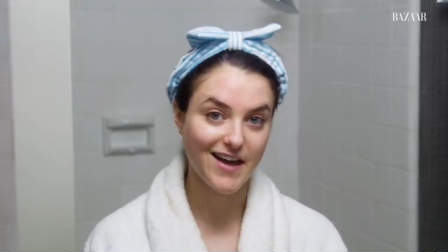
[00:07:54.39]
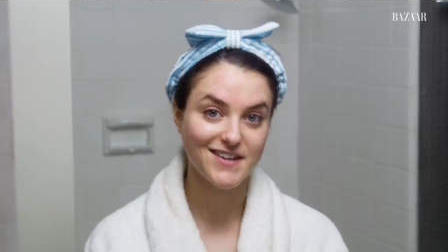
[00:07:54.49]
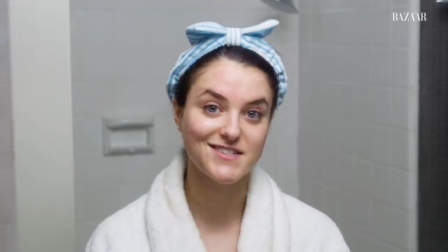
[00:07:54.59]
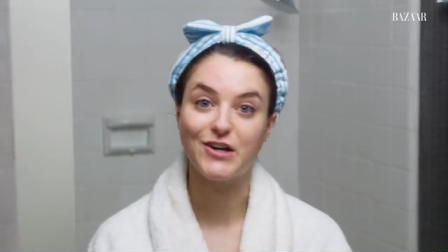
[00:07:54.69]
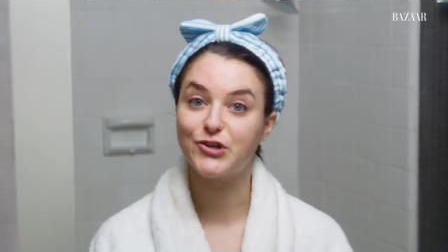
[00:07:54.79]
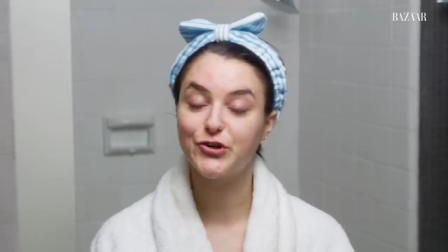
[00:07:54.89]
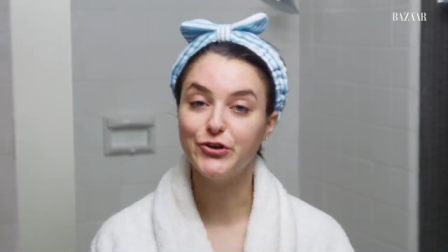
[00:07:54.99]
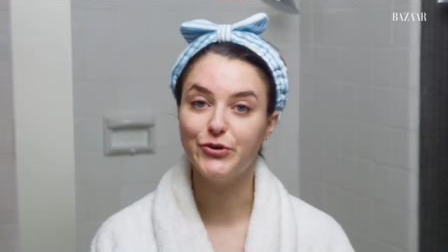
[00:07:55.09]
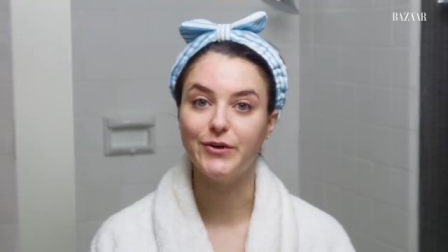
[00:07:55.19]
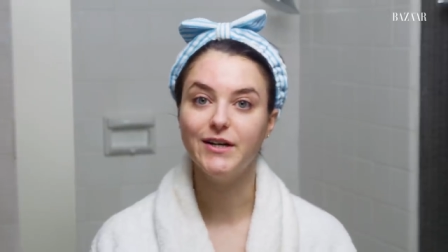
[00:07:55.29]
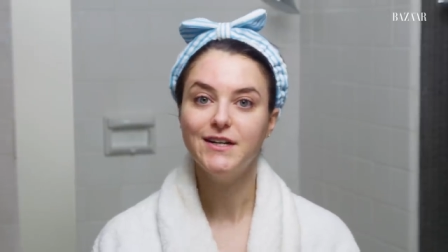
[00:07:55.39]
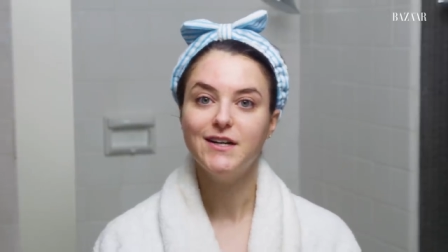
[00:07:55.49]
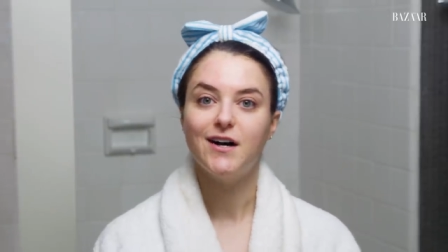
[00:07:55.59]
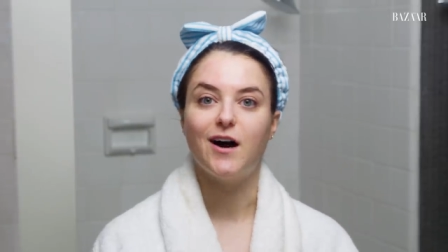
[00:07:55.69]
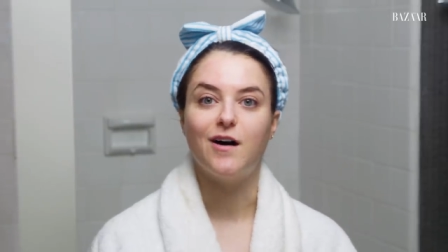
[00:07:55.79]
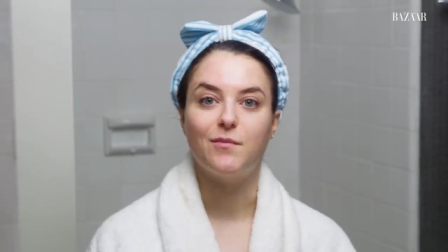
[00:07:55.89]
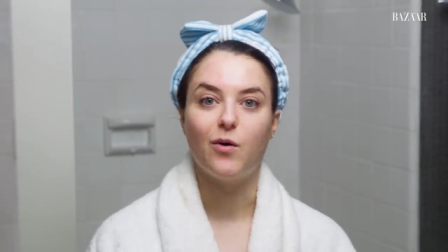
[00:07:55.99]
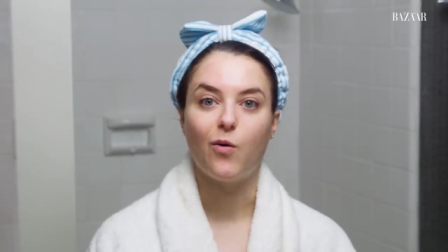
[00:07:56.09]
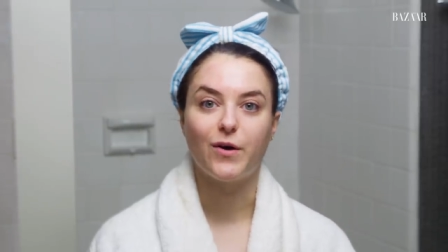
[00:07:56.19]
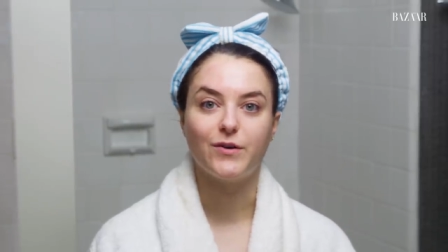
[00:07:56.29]
That is not true.
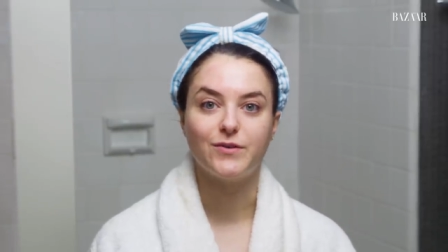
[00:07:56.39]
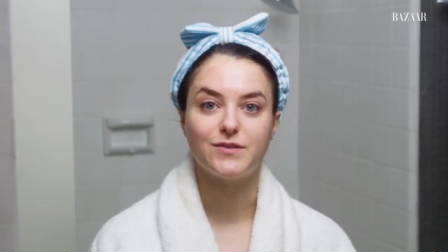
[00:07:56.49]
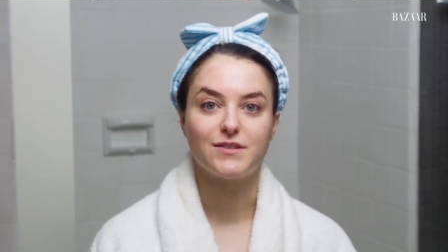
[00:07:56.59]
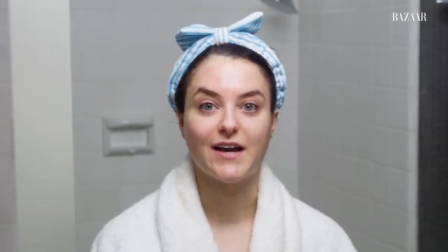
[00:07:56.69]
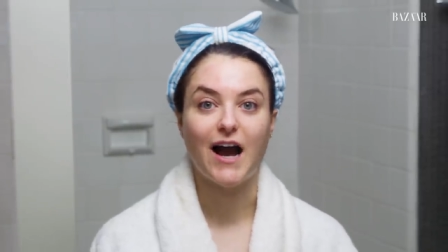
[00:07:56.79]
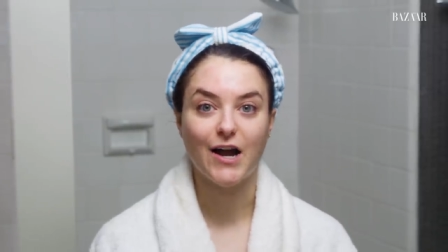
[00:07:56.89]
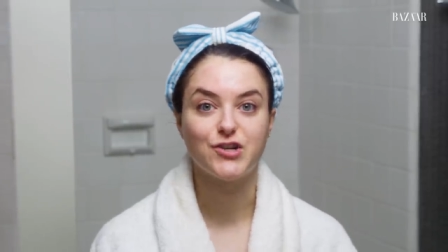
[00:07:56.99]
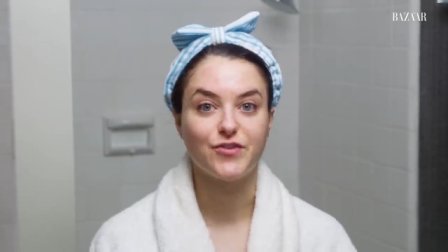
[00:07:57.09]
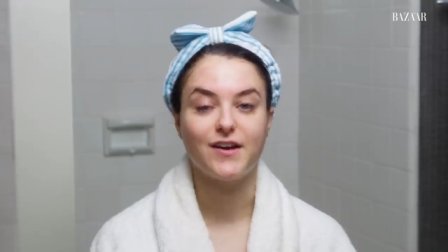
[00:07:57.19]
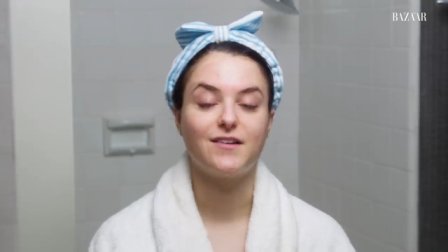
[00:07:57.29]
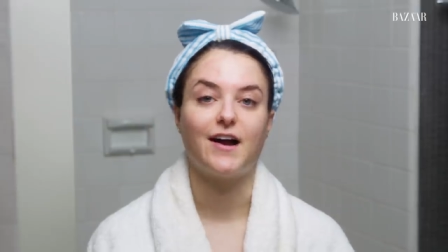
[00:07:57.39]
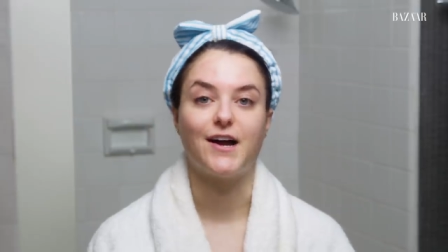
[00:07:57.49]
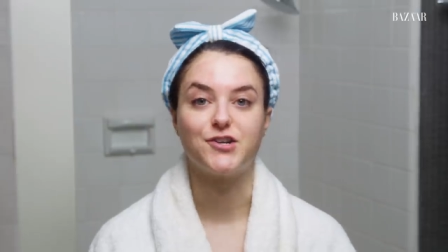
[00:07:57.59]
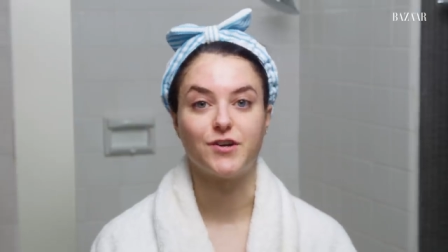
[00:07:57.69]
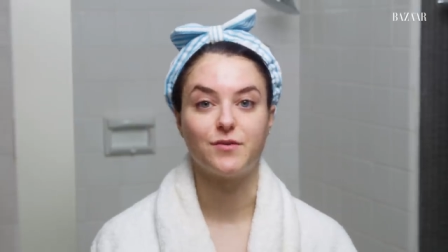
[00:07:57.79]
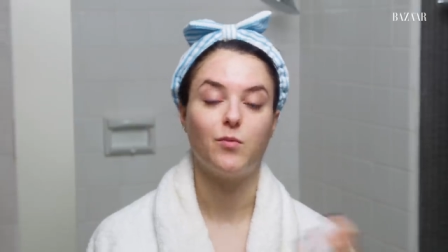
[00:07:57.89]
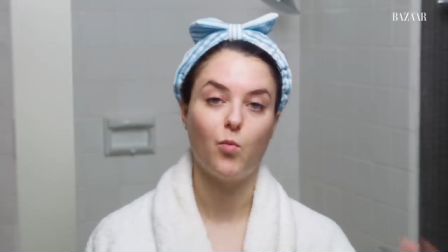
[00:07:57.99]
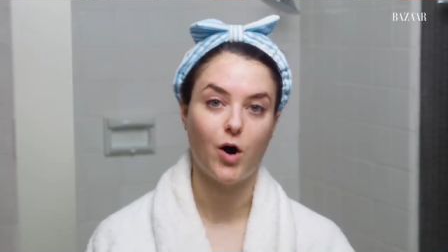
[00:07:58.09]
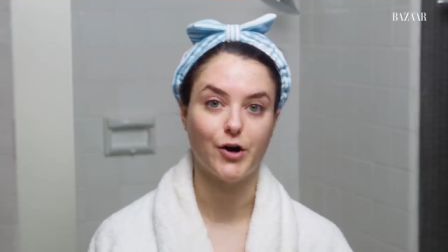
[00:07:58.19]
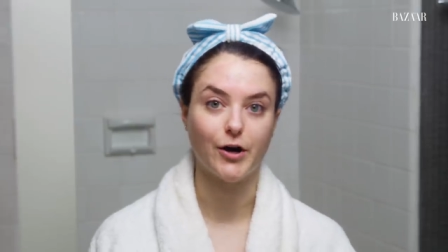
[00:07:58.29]
Oils like hydra,
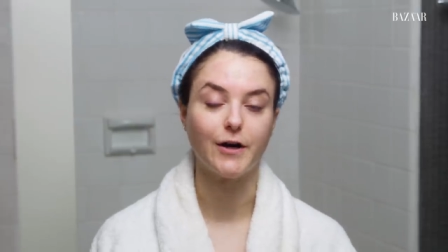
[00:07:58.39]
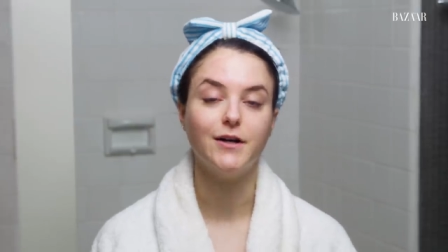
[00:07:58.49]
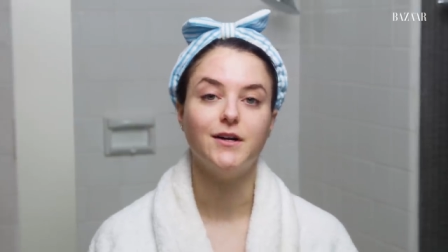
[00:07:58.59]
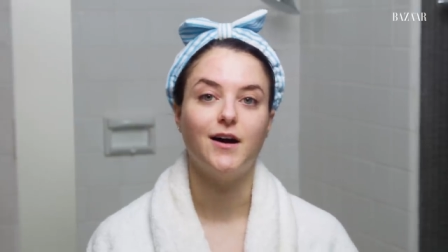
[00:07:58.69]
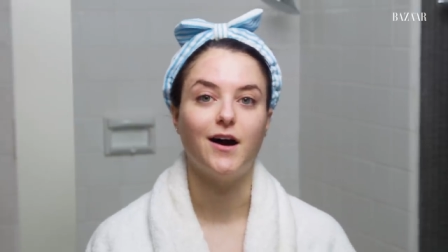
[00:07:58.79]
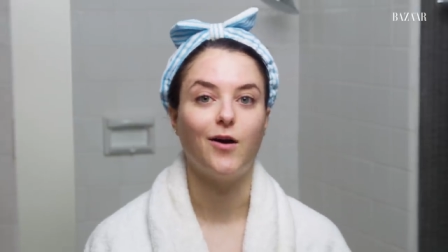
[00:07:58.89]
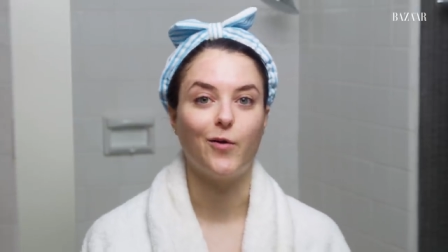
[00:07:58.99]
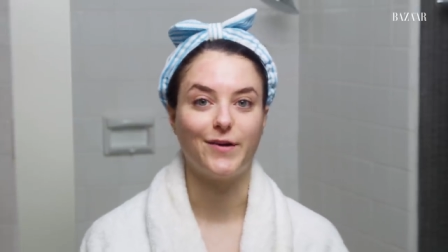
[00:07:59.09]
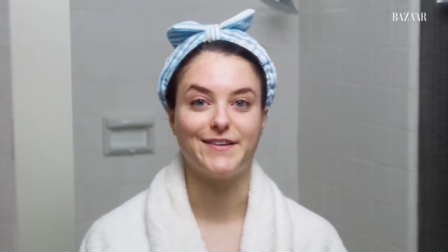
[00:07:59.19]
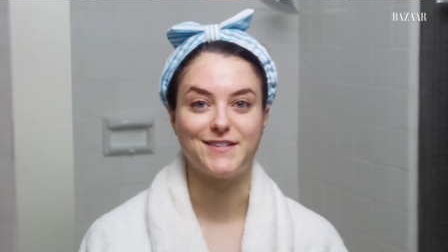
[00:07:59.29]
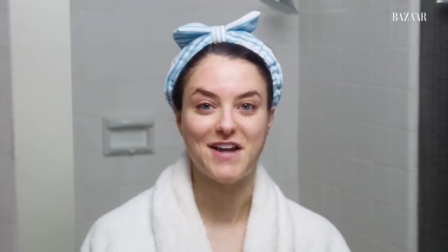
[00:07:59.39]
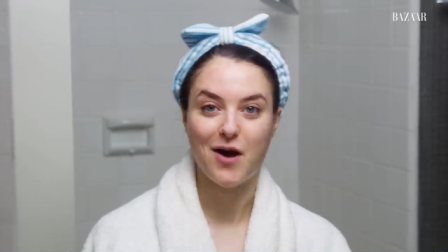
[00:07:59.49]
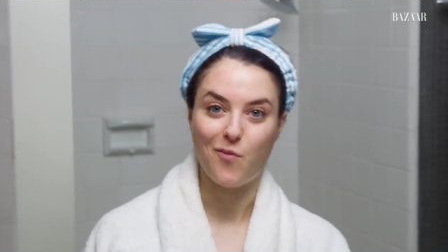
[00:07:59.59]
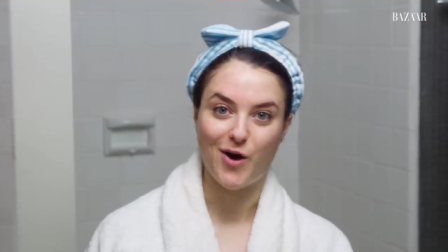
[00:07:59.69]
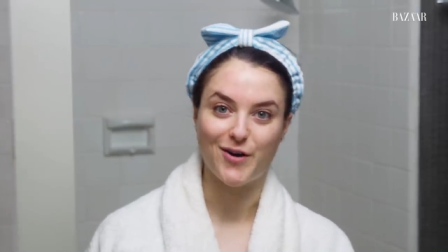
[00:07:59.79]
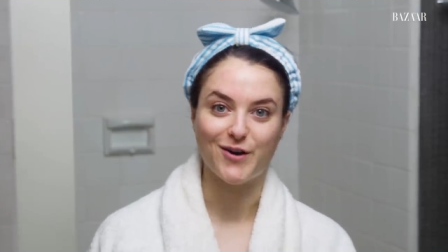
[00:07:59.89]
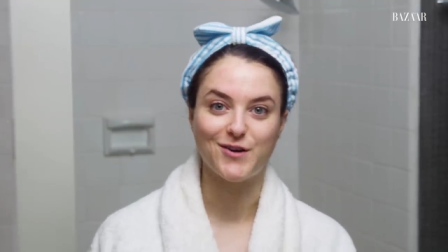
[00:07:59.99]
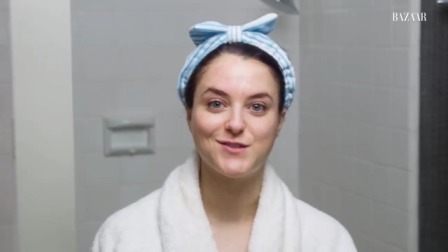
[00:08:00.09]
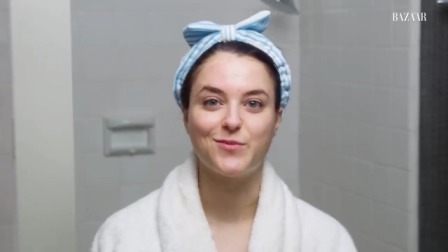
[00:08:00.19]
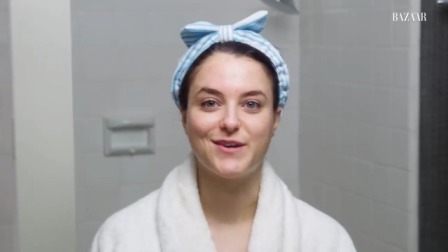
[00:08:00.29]
water. Oil is not water.
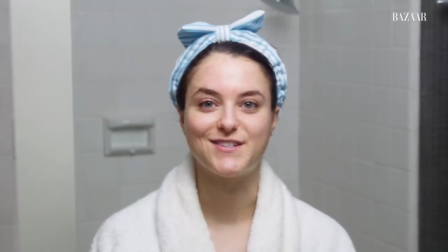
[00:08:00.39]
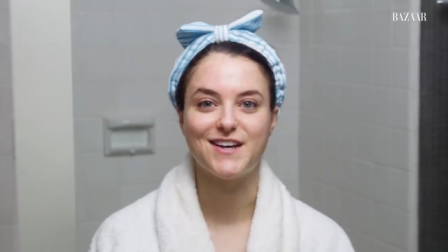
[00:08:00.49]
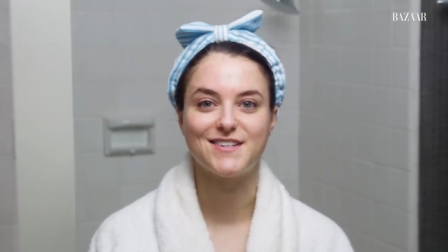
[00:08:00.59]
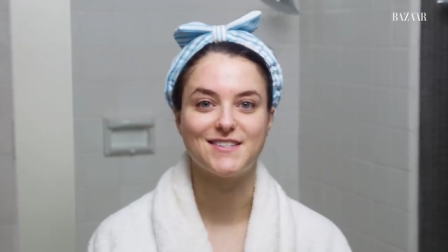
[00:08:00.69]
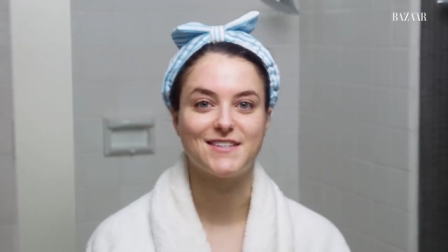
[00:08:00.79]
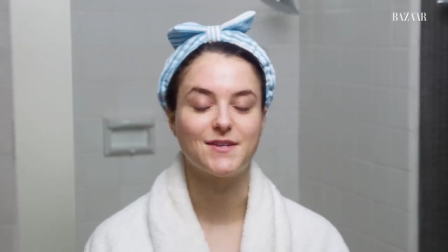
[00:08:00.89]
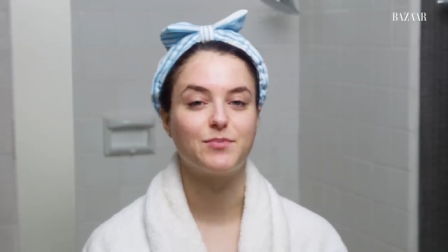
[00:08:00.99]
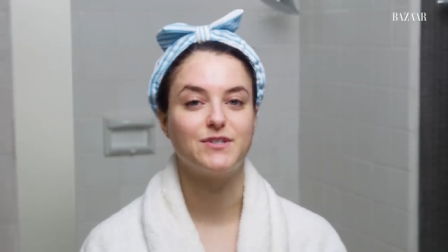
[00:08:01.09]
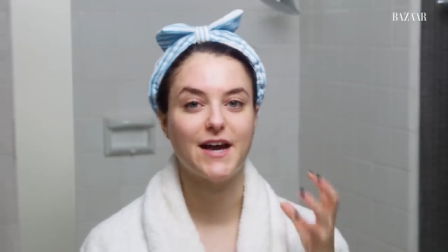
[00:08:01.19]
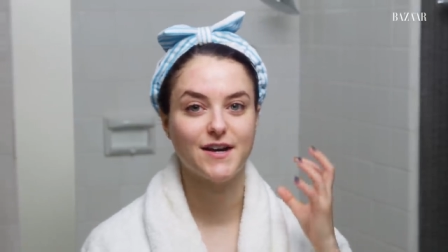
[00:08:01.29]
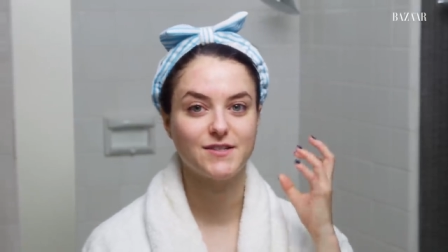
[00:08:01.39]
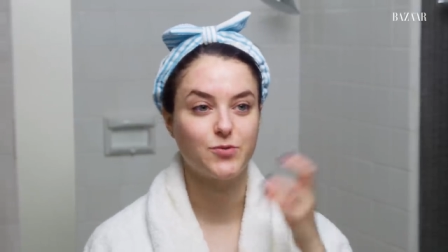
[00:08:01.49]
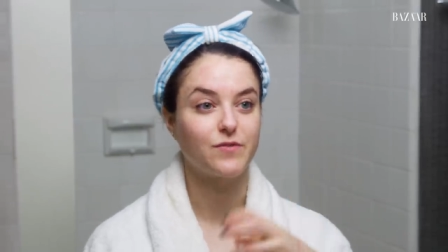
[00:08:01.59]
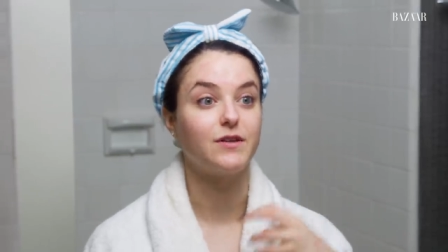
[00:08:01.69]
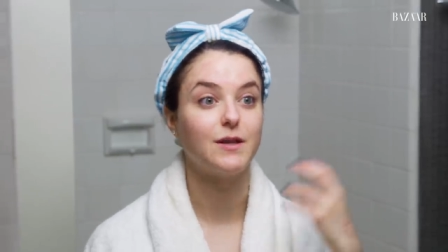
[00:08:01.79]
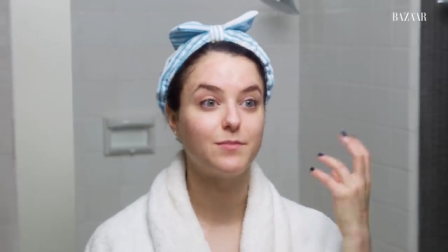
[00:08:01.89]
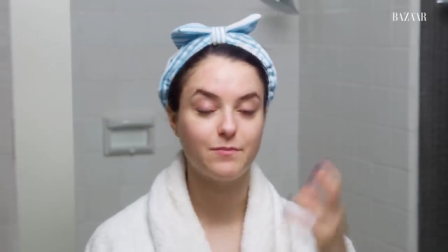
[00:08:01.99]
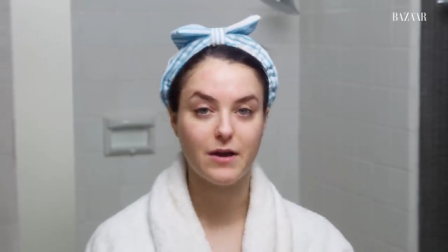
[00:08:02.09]
So what it does is it protects sort of the lipid